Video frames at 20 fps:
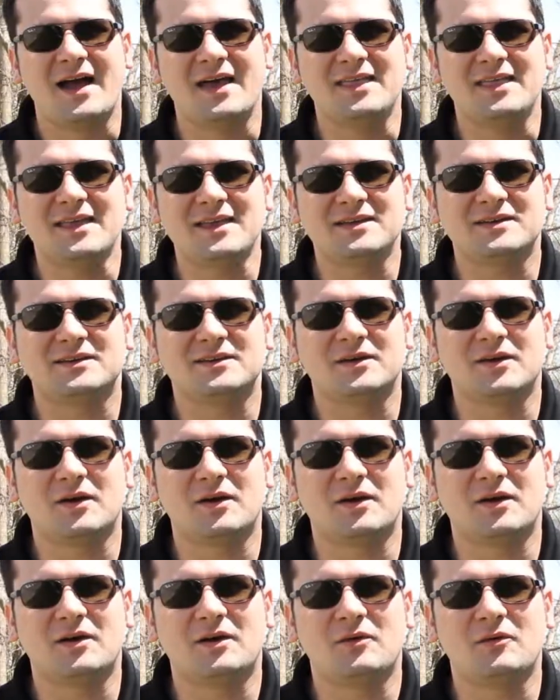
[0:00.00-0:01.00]
I think
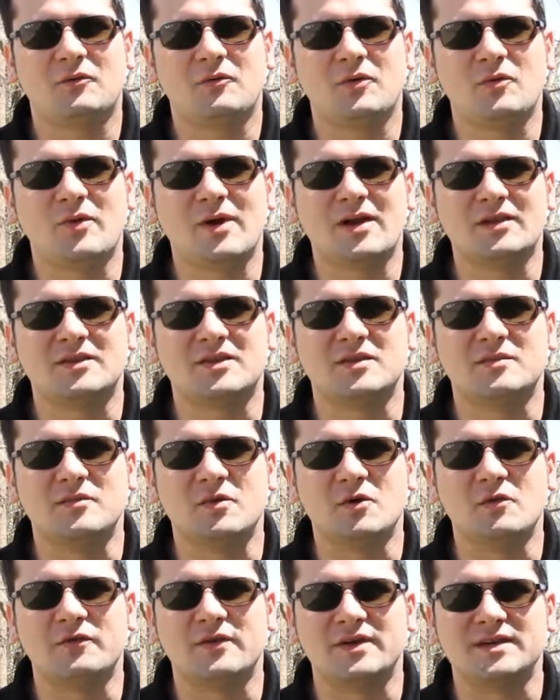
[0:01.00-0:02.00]
we went out to the
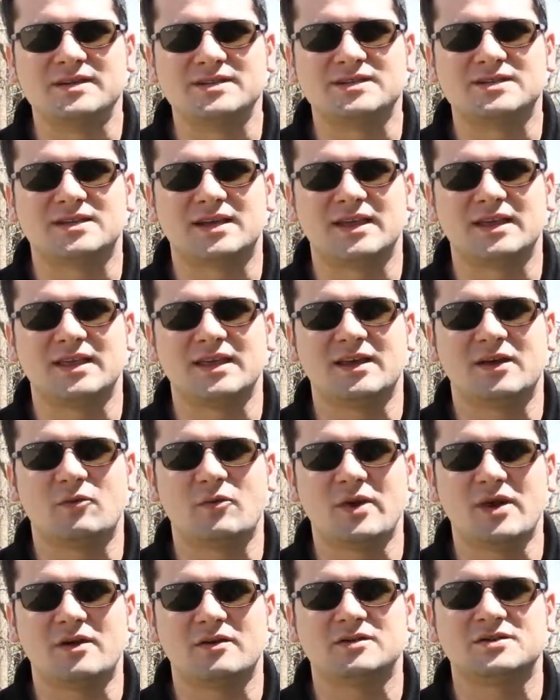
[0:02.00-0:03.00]
movies, a
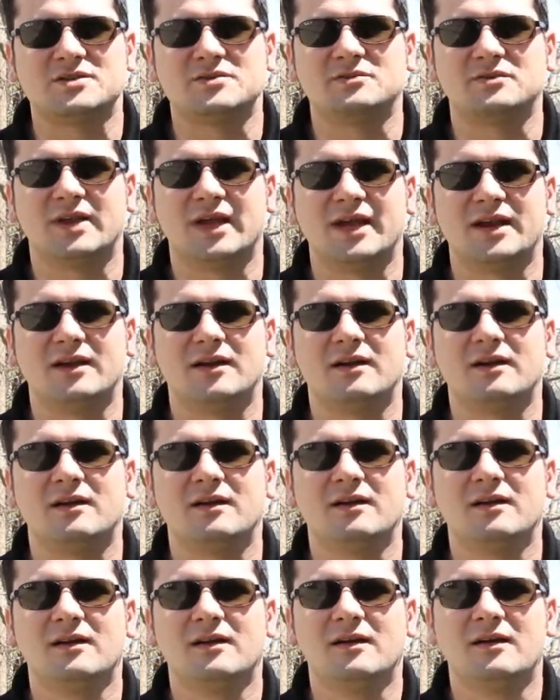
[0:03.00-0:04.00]
week or two later,
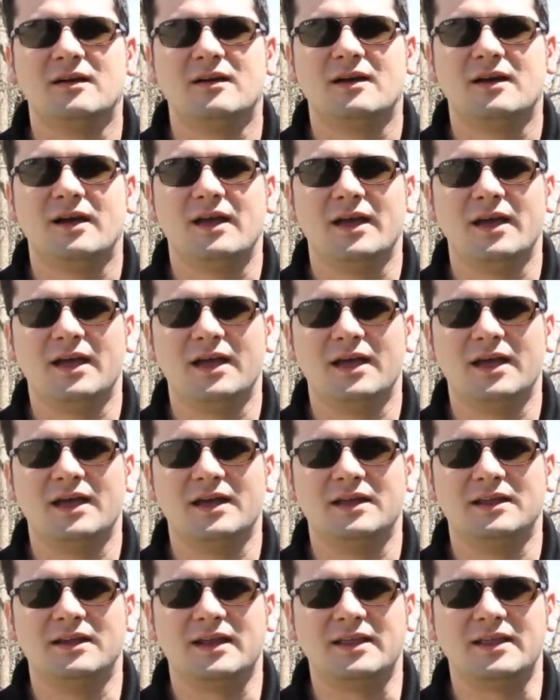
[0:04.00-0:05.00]

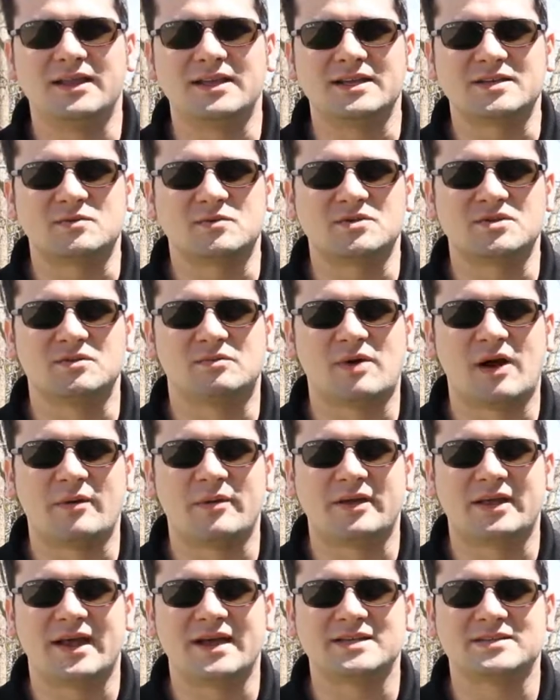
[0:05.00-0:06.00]
and I think that's what you'll
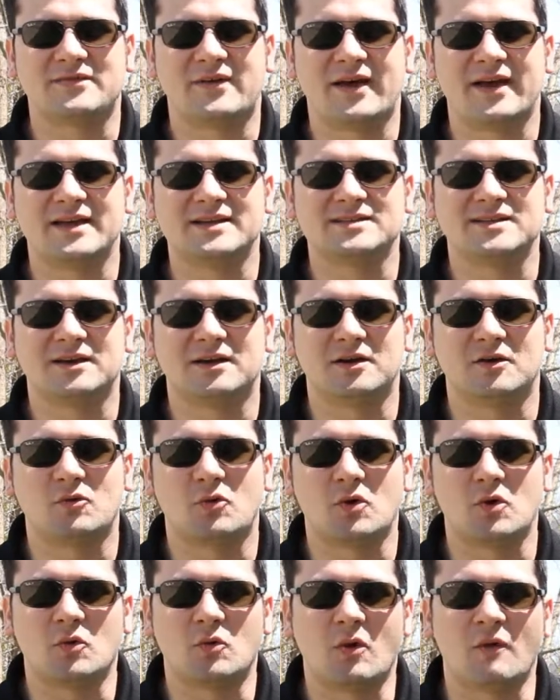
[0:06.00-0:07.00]
probably classify as our
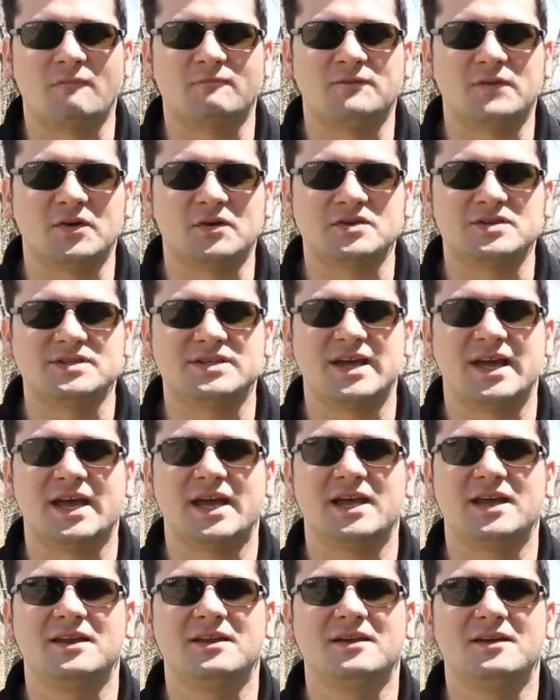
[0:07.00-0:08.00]
quote-unquote first
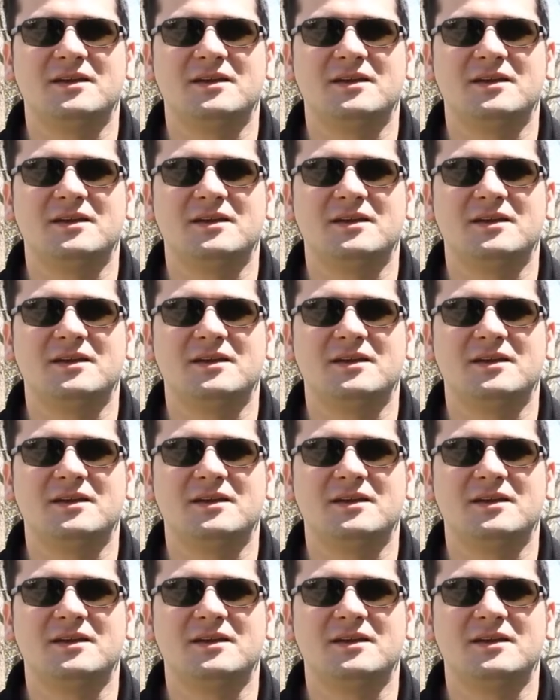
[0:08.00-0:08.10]
date.